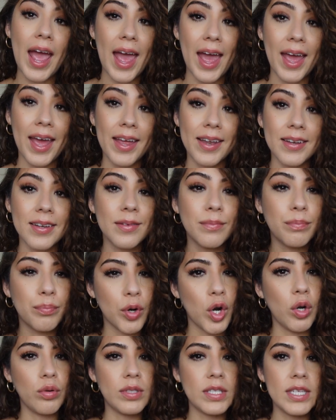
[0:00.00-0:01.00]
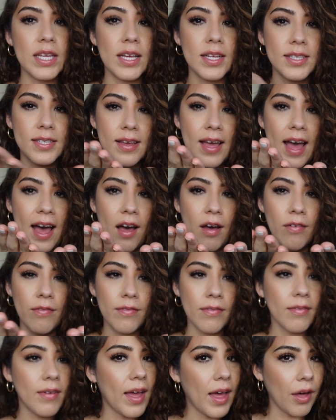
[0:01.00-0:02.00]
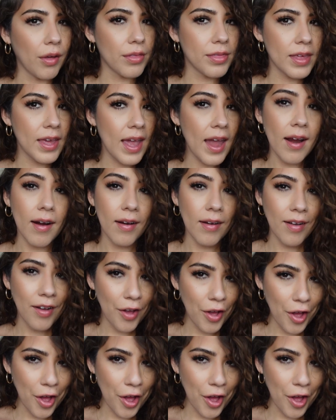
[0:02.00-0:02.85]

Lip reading: and protein to have healthy hair.